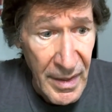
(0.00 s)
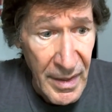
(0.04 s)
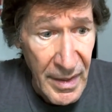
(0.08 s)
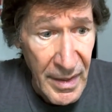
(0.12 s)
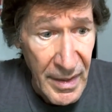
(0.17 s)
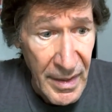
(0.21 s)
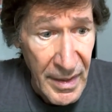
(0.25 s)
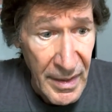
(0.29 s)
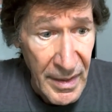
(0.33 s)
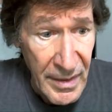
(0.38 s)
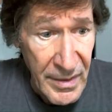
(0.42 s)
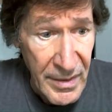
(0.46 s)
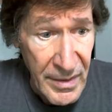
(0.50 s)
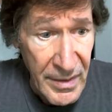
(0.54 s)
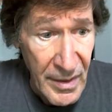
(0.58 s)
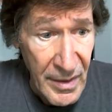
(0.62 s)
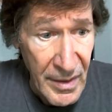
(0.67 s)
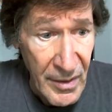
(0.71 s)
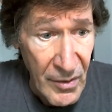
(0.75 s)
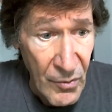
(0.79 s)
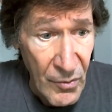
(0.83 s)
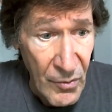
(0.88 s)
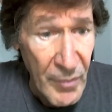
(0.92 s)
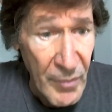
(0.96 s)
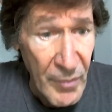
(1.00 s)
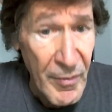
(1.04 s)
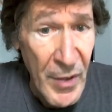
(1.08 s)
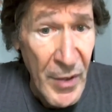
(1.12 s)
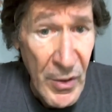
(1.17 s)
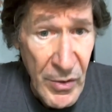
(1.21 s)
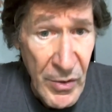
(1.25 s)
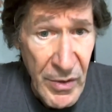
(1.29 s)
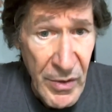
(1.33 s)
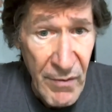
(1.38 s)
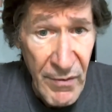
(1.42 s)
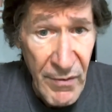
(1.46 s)
It's what
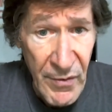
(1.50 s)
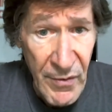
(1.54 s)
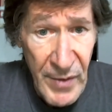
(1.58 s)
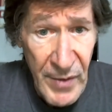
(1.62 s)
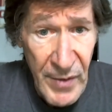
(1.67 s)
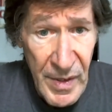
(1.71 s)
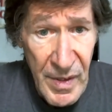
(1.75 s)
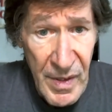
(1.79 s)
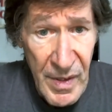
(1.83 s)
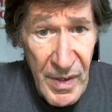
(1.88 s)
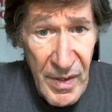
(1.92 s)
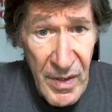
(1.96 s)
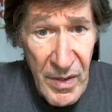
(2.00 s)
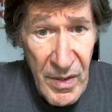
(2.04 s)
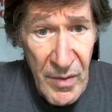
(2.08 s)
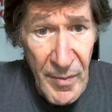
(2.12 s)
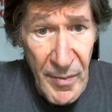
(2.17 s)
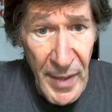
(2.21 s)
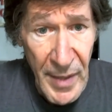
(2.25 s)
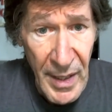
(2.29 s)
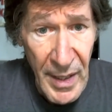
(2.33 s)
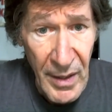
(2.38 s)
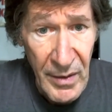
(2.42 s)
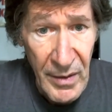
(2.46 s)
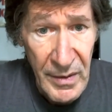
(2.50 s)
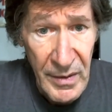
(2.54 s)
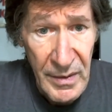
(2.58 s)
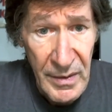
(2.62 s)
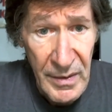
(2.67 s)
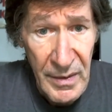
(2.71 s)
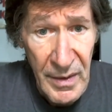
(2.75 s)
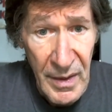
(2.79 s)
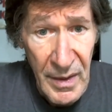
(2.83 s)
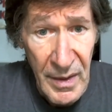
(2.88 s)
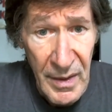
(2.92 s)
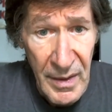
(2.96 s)
most of the physics is about
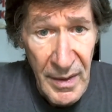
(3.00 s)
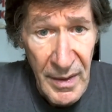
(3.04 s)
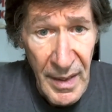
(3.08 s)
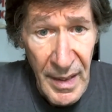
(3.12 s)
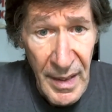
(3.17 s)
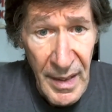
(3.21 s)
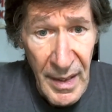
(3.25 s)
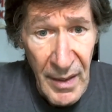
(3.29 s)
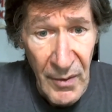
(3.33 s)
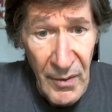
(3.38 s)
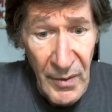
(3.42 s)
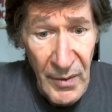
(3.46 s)
now.